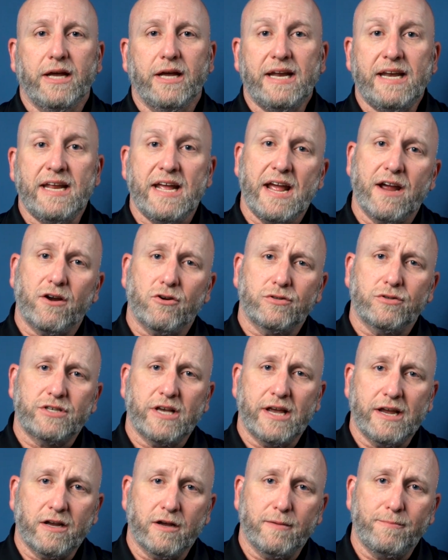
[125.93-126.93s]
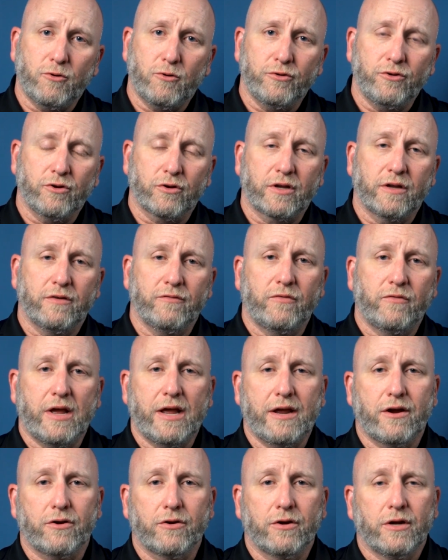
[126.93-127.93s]
an air take up on your
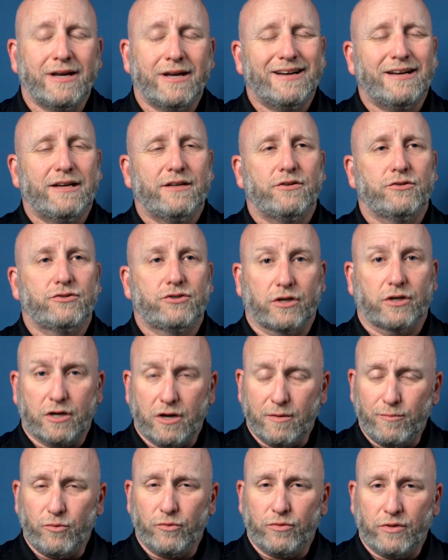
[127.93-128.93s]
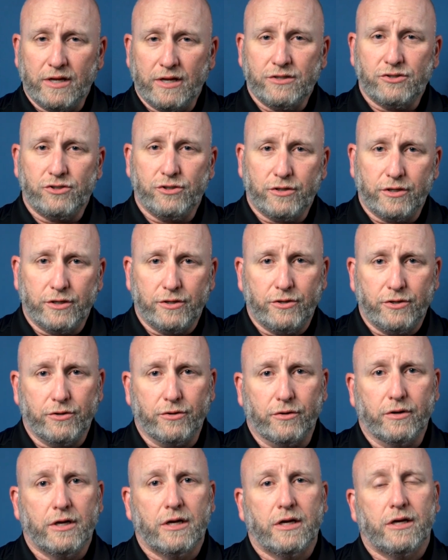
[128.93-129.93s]
conveyor, there's a couple things you can
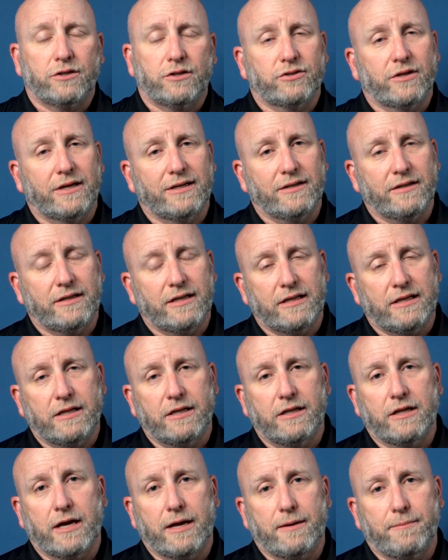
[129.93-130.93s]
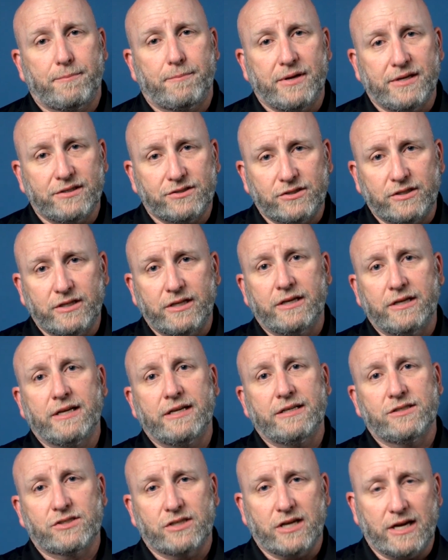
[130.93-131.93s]
do. So that, that piston
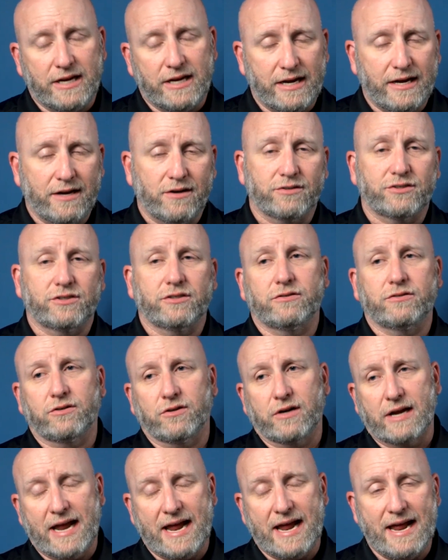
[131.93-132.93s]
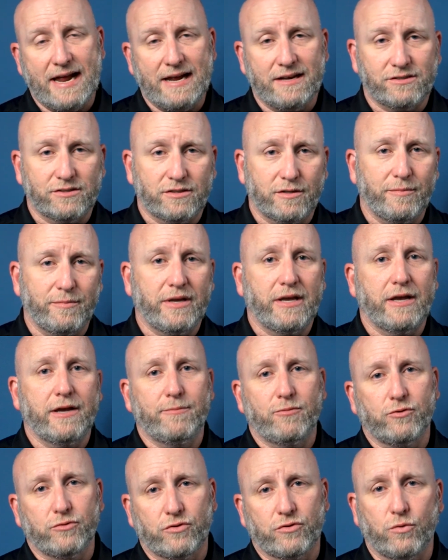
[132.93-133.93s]
inside that air cylinder has to be
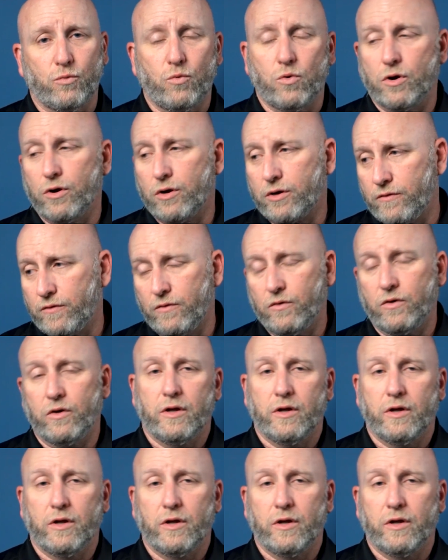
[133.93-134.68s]
able to work